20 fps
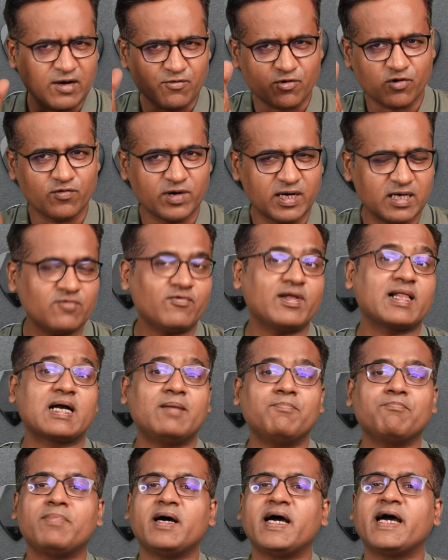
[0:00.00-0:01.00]
everyone,
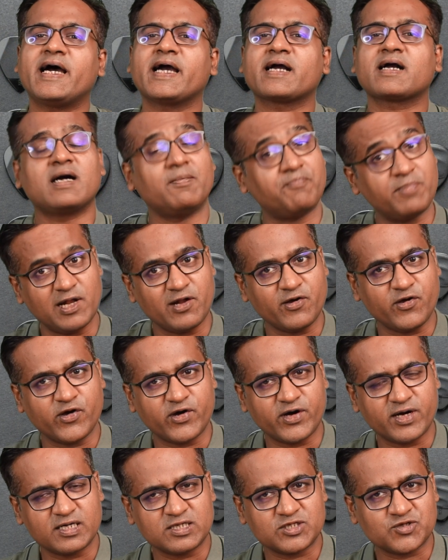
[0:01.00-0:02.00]
welcome back. Kapil
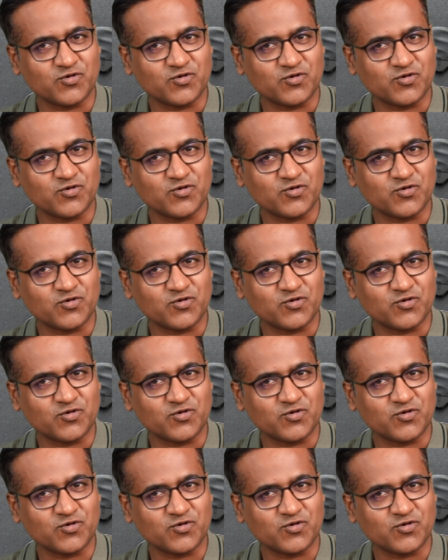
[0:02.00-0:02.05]
here.